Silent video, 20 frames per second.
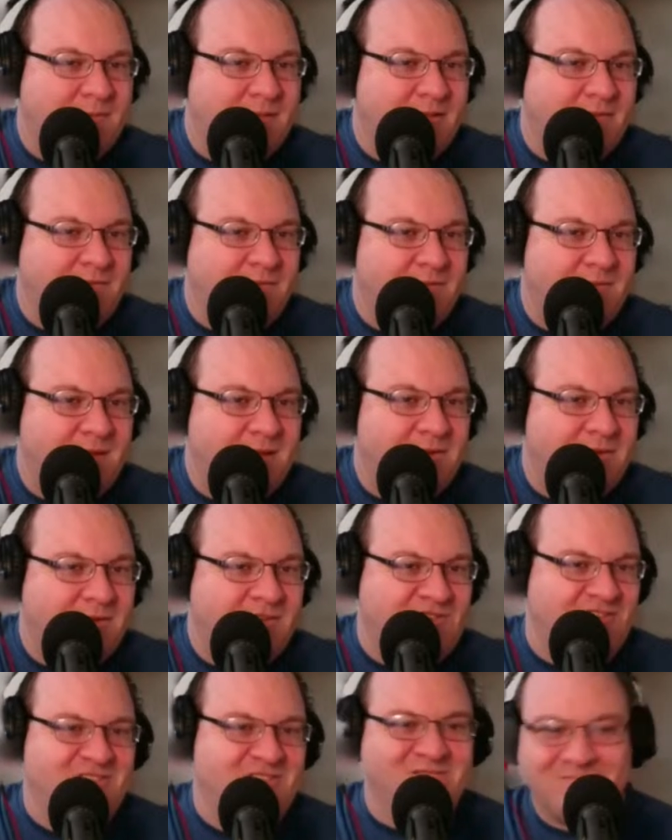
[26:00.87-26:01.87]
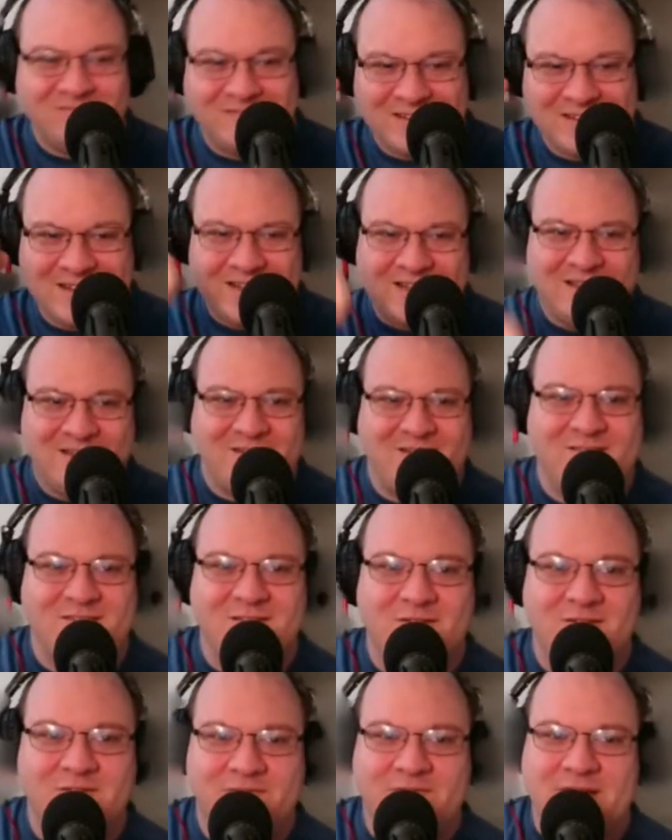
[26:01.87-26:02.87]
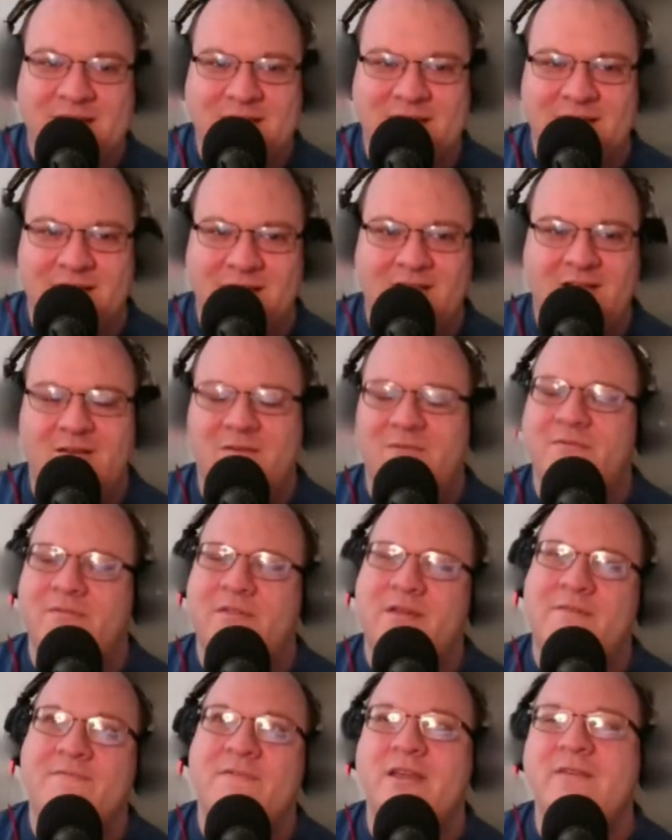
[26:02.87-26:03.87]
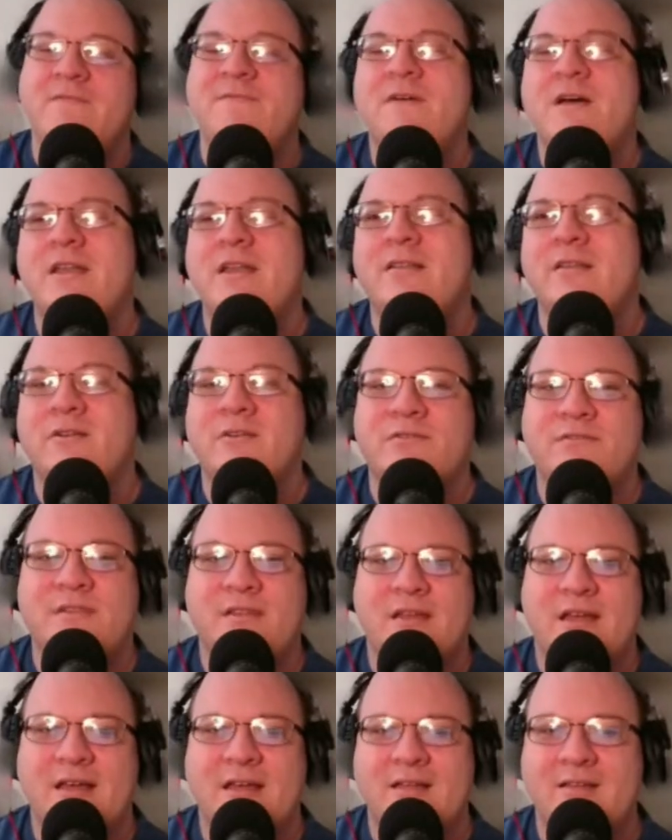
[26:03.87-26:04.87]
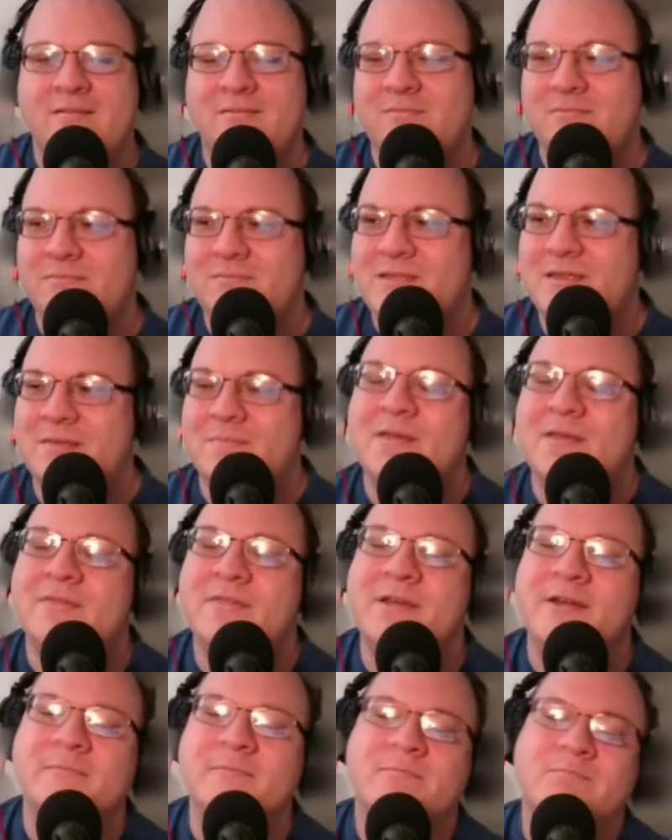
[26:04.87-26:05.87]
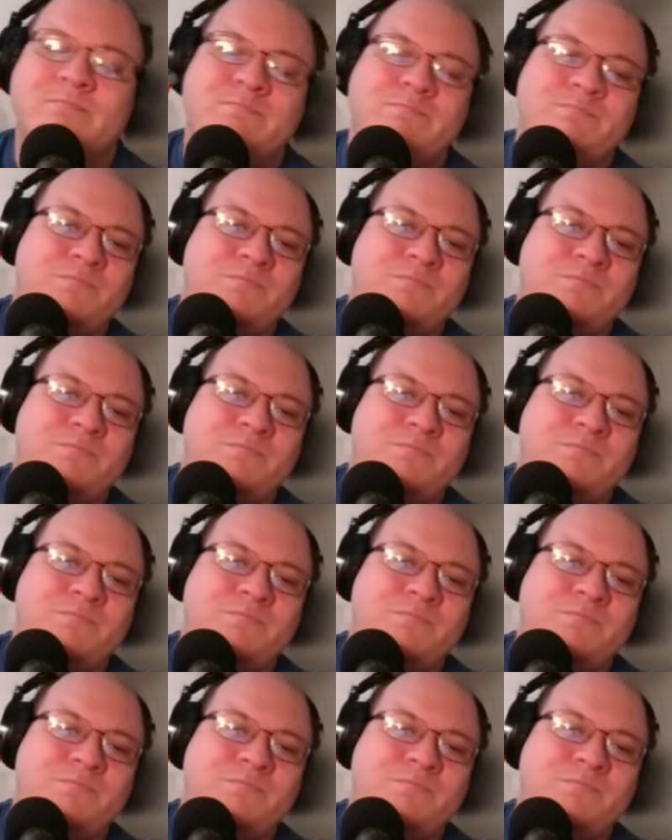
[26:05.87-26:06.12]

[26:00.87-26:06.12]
themselves to be Christian. Just a little funny, not funny, fun little tidbit there.